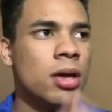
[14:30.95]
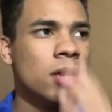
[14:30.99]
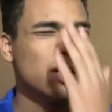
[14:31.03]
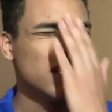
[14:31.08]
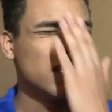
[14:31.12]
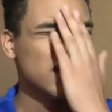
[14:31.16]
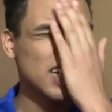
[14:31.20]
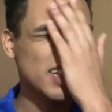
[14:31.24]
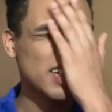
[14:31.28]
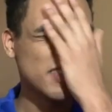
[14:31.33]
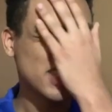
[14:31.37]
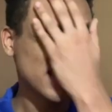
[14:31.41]
You
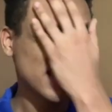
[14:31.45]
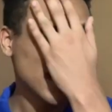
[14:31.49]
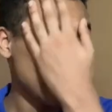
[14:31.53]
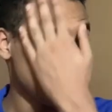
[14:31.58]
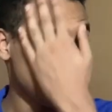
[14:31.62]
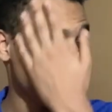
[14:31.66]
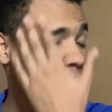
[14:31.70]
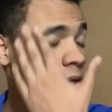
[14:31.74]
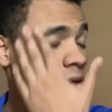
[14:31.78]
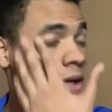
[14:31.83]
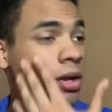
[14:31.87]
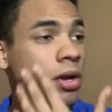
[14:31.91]
know what I'm
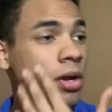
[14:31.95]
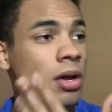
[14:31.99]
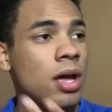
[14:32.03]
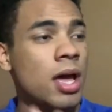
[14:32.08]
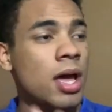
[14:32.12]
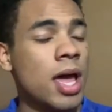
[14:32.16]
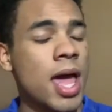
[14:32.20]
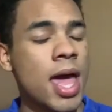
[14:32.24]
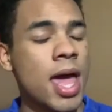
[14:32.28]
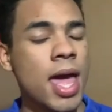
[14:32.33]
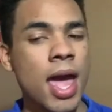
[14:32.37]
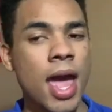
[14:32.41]
saying?
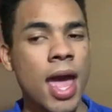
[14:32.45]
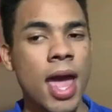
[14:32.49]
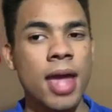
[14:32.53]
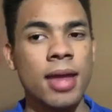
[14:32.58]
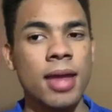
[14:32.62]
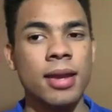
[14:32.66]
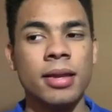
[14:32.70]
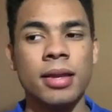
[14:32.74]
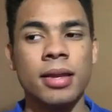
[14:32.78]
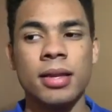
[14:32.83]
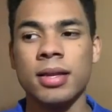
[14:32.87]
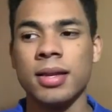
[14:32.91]

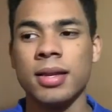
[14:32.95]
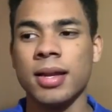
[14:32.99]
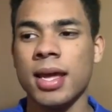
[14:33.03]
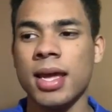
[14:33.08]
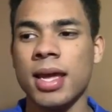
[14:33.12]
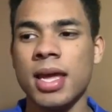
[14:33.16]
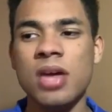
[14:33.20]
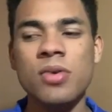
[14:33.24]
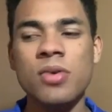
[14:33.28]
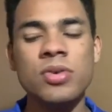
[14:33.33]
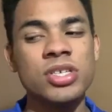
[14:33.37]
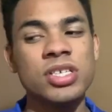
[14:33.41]
And
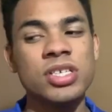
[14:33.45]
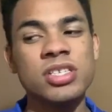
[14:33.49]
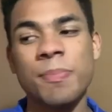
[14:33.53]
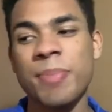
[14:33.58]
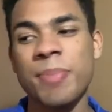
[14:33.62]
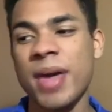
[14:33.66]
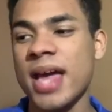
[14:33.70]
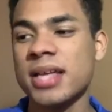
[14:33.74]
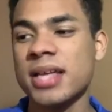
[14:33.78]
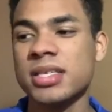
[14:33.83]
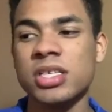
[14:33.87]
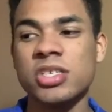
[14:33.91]
it was just a
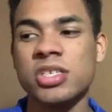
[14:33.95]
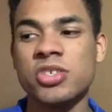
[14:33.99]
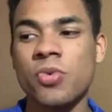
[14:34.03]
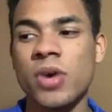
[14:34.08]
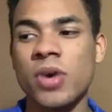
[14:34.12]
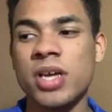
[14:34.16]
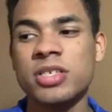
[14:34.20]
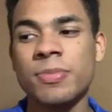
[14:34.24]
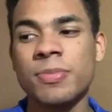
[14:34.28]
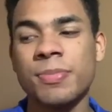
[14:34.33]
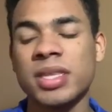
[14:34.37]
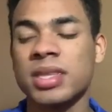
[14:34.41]
bad
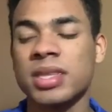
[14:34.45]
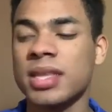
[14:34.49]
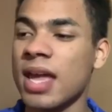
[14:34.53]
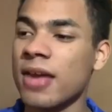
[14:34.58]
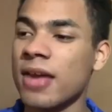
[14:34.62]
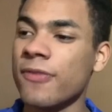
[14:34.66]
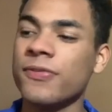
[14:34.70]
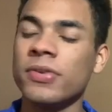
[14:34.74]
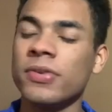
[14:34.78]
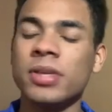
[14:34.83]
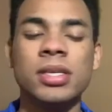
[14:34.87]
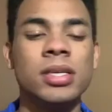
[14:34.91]
situation, but
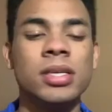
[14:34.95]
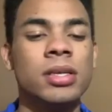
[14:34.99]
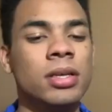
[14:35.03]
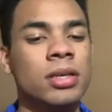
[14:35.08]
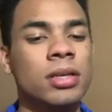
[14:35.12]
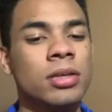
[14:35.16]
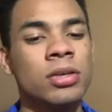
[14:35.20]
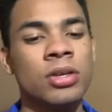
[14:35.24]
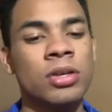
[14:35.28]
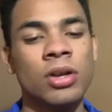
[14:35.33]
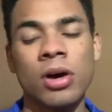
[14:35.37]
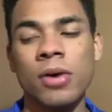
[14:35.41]
thankfully,
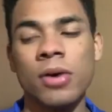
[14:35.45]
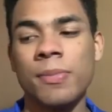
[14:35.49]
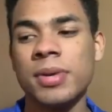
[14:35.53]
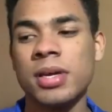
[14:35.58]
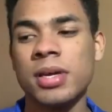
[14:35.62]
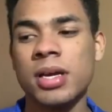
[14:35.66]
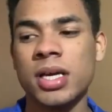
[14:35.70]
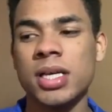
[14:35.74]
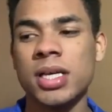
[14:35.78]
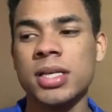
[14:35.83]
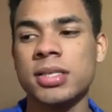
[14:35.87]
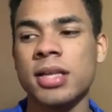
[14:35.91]
you know,
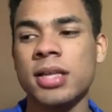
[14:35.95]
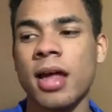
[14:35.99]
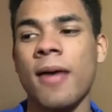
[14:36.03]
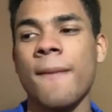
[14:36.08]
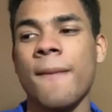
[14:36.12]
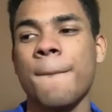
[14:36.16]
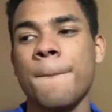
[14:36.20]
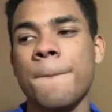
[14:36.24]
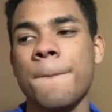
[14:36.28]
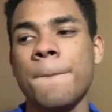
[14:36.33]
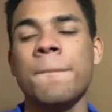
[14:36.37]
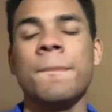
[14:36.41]
because
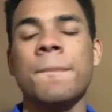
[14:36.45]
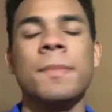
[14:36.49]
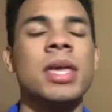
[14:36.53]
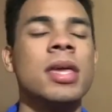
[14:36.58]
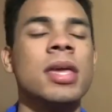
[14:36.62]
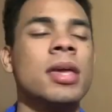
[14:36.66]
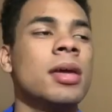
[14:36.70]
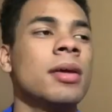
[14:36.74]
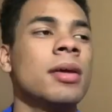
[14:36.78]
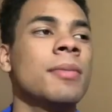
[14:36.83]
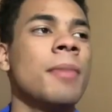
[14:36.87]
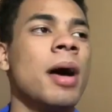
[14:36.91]

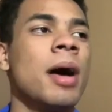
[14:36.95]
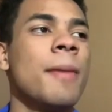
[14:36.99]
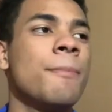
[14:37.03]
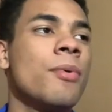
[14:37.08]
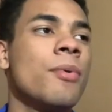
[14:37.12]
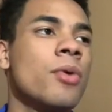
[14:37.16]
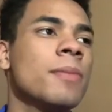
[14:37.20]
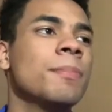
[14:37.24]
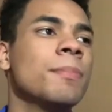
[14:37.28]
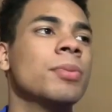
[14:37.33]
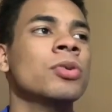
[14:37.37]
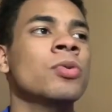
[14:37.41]
me and my
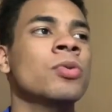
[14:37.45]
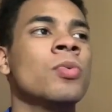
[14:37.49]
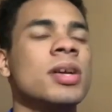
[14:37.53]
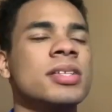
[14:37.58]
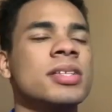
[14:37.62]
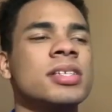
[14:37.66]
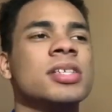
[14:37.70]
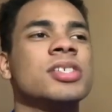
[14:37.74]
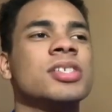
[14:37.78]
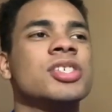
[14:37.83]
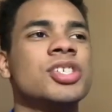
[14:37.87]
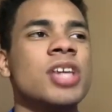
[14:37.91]
boy Blue
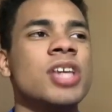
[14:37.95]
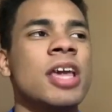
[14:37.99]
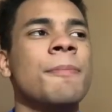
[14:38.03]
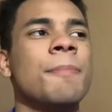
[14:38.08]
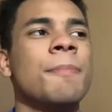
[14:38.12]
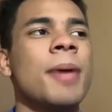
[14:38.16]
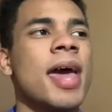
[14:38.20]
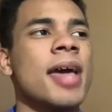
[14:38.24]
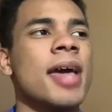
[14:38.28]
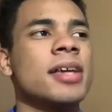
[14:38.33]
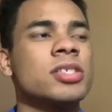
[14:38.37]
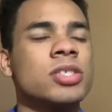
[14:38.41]
wasn't
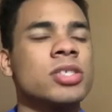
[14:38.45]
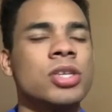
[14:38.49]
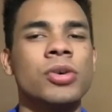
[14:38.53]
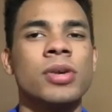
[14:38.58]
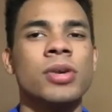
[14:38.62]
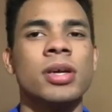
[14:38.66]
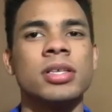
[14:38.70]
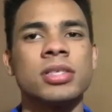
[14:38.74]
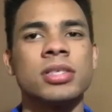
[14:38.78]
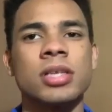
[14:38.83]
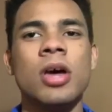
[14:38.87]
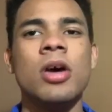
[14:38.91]
shitbag
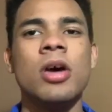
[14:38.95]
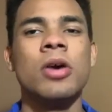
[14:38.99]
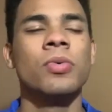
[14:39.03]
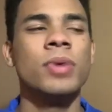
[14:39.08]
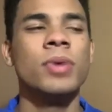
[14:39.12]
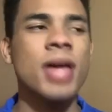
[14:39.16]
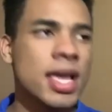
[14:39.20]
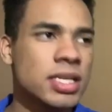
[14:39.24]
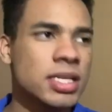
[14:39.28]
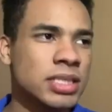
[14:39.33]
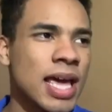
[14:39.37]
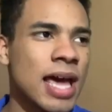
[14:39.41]
students, we
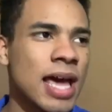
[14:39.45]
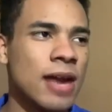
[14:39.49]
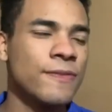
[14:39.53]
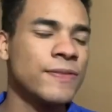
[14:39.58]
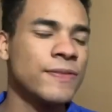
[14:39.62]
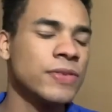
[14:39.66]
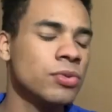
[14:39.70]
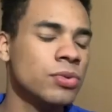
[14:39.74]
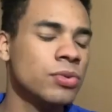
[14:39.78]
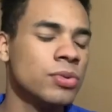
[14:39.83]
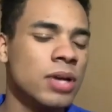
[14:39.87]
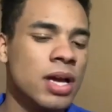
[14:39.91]
actually had a
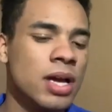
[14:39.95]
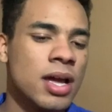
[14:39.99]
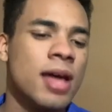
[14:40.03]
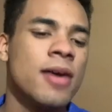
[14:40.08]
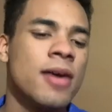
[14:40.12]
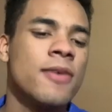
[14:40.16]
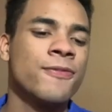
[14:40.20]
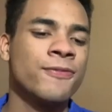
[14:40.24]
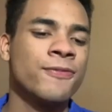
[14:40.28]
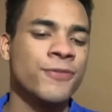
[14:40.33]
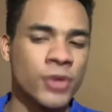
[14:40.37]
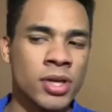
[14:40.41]
few
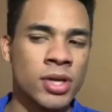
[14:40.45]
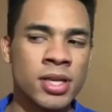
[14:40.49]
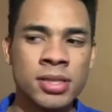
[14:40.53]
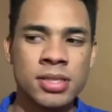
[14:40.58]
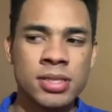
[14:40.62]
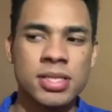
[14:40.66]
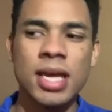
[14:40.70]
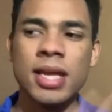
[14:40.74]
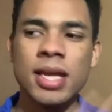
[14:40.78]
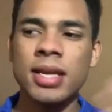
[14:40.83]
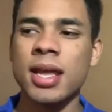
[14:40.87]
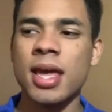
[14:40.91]
friends
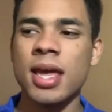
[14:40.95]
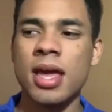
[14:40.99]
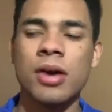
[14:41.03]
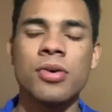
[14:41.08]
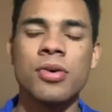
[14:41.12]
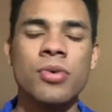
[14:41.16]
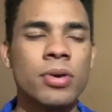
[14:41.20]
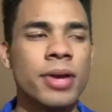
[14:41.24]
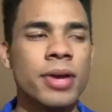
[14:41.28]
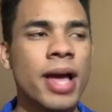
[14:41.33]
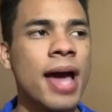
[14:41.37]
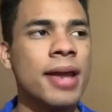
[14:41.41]
in there
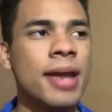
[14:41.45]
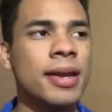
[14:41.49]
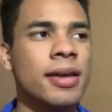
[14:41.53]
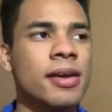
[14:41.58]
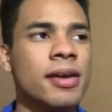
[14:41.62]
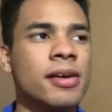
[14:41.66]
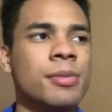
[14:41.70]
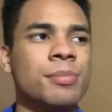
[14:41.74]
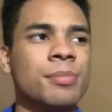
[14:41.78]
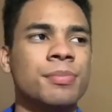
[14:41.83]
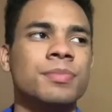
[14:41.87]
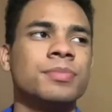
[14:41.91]
who
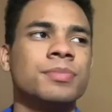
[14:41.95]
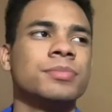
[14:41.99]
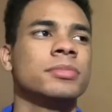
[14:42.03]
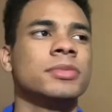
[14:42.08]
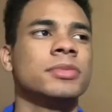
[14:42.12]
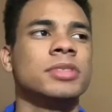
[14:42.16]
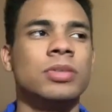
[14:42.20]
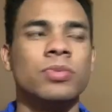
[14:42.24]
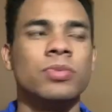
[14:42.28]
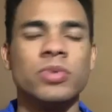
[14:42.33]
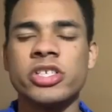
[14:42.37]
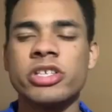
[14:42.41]
goddamn
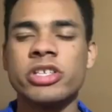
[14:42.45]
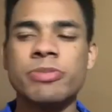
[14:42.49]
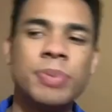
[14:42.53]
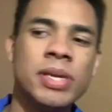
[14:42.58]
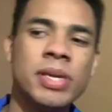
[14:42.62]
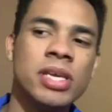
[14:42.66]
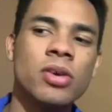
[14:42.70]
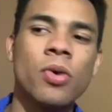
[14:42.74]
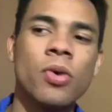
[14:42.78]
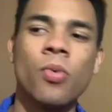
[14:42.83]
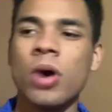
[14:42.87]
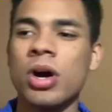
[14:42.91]
was
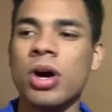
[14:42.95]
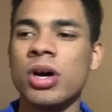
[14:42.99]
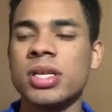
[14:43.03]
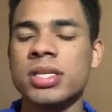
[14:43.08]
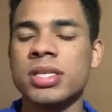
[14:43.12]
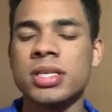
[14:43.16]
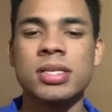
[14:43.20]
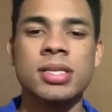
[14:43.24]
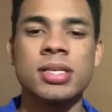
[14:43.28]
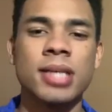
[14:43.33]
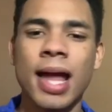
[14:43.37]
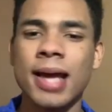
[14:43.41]
speaking words
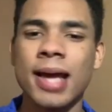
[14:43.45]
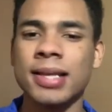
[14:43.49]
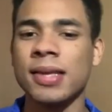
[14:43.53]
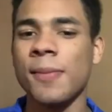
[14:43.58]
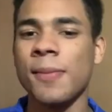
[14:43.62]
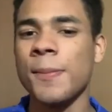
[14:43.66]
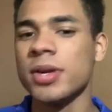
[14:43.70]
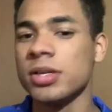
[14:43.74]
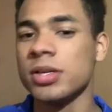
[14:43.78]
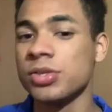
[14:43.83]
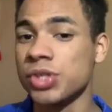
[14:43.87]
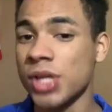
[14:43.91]
into like the
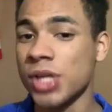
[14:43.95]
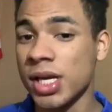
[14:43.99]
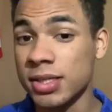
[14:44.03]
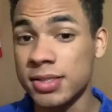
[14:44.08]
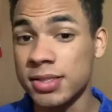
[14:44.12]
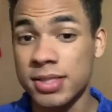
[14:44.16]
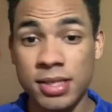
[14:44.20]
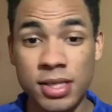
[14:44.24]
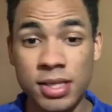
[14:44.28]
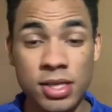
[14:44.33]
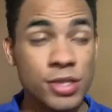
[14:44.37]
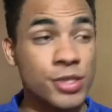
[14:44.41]

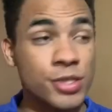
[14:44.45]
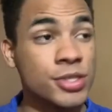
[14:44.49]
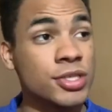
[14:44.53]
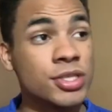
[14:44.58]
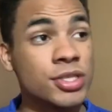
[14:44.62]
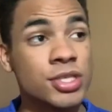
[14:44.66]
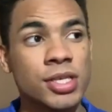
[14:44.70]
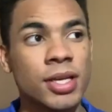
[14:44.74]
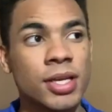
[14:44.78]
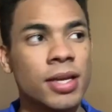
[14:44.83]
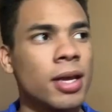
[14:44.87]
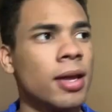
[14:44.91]
administrator's ears and
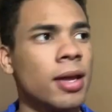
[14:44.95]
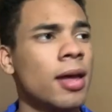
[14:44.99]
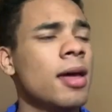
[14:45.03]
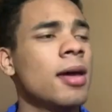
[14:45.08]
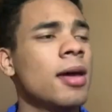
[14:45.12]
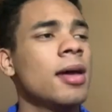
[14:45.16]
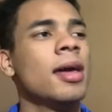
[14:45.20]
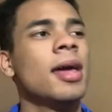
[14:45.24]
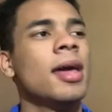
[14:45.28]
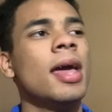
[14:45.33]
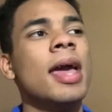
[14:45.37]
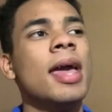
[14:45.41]
shit,
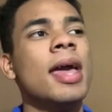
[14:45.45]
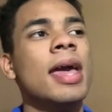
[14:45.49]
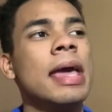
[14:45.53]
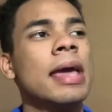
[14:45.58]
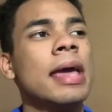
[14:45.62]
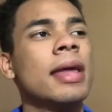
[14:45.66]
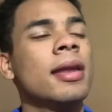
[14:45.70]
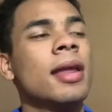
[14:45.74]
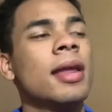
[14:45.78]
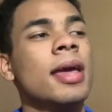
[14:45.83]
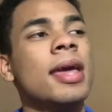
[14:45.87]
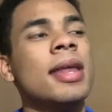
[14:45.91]

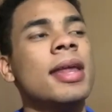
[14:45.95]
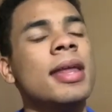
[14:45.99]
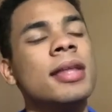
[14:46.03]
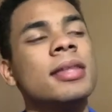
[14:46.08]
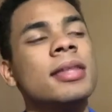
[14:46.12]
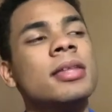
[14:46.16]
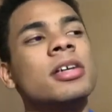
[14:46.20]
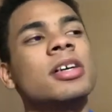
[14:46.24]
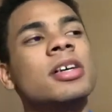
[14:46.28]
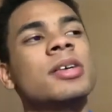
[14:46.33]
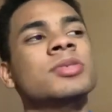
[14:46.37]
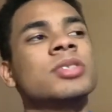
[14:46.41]
and it
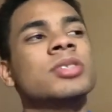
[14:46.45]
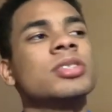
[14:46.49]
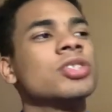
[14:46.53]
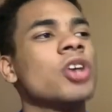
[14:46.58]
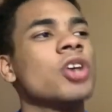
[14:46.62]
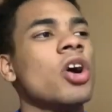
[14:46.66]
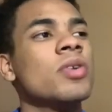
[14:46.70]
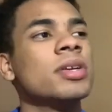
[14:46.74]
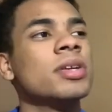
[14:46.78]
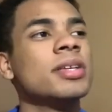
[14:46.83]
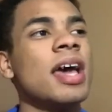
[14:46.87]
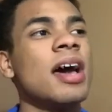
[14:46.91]
ended up just
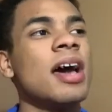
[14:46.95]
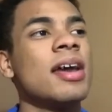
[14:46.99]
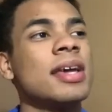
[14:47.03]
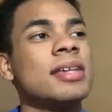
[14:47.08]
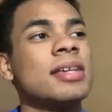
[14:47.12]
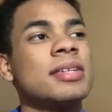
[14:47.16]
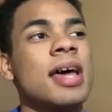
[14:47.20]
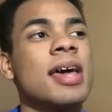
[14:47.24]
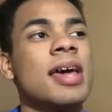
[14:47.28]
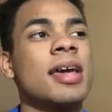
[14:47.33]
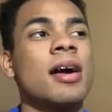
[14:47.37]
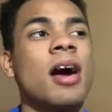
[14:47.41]
going down as
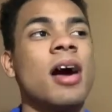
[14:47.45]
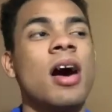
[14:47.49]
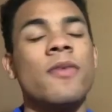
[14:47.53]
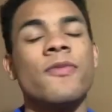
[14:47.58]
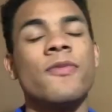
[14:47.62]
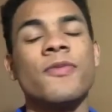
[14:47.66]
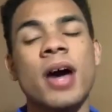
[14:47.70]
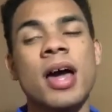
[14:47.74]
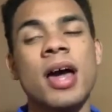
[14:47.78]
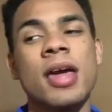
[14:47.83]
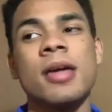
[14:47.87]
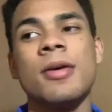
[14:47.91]
like a
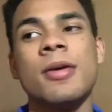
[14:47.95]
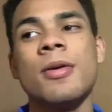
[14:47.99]
fight.